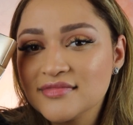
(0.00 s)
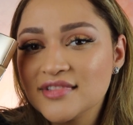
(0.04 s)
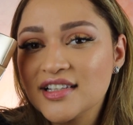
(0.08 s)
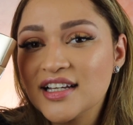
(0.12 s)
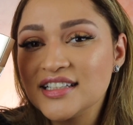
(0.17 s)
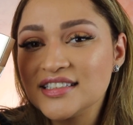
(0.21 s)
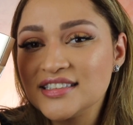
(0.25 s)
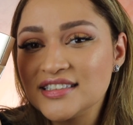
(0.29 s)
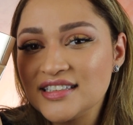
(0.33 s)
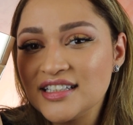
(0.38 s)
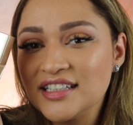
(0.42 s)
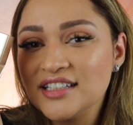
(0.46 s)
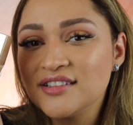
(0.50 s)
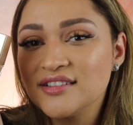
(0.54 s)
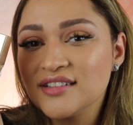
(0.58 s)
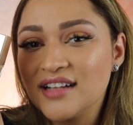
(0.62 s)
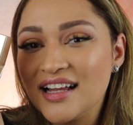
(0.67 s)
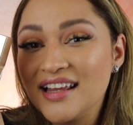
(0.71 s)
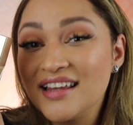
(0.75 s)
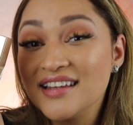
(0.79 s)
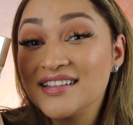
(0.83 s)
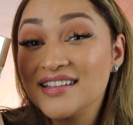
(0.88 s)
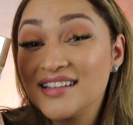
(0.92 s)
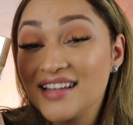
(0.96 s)
I
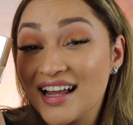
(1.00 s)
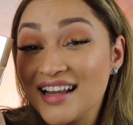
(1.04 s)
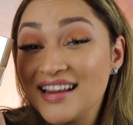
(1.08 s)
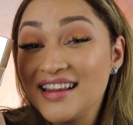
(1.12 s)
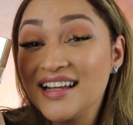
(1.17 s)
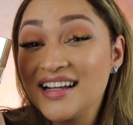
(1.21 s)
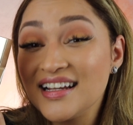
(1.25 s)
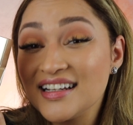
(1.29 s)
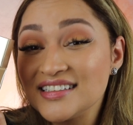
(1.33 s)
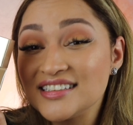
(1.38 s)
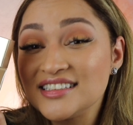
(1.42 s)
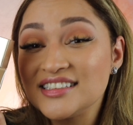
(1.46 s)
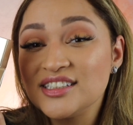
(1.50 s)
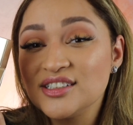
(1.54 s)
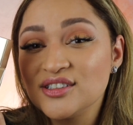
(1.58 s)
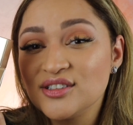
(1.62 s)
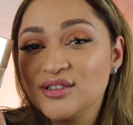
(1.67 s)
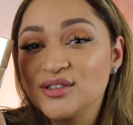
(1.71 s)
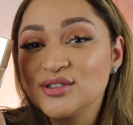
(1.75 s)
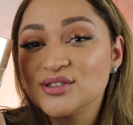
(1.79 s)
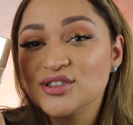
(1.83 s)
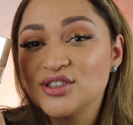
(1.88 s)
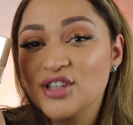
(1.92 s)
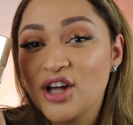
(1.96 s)
think it still
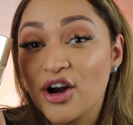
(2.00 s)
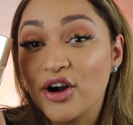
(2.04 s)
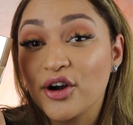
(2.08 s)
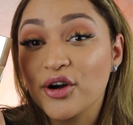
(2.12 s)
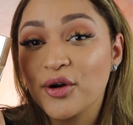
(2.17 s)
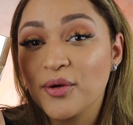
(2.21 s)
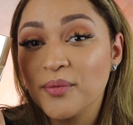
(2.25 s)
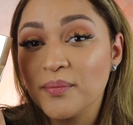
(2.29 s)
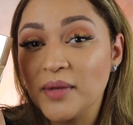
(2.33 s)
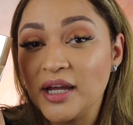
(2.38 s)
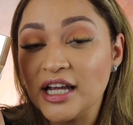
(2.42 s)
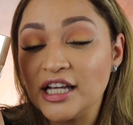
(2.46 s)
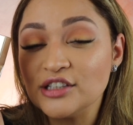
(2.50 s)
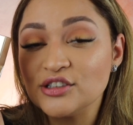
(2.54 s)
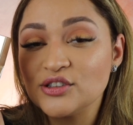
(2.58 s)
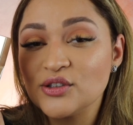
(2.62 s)
looks dark on me.